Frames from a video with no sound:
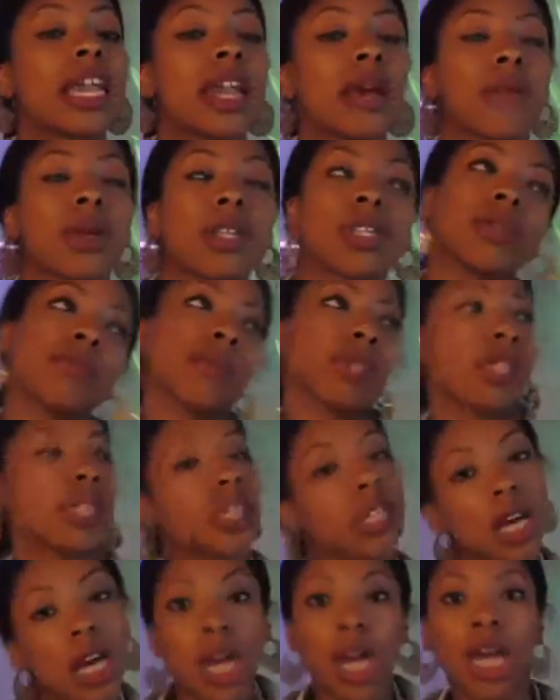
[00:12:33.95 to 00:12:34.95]
I wanted to be
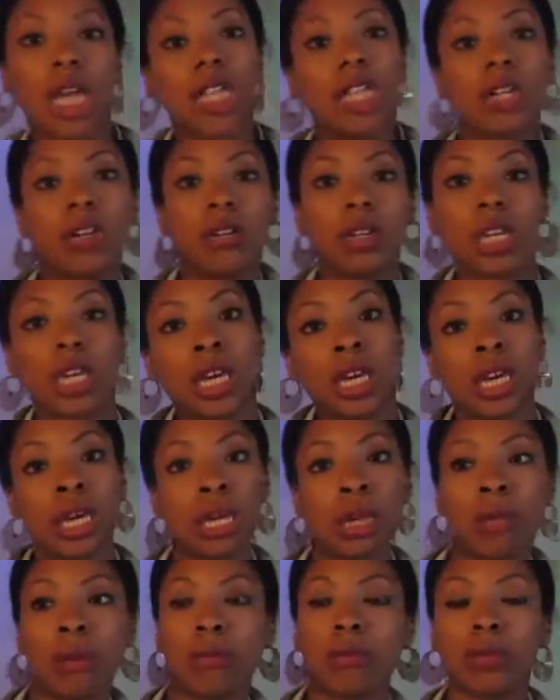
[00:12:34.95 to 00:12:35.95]
Little
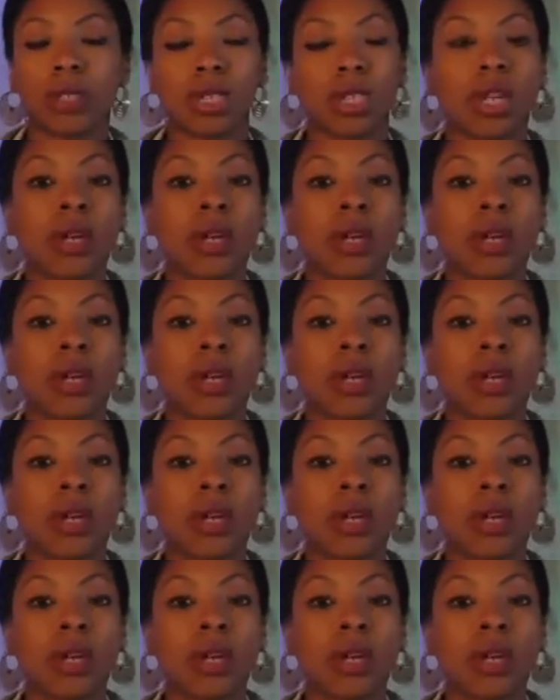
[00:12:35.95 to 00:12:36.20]
Kim,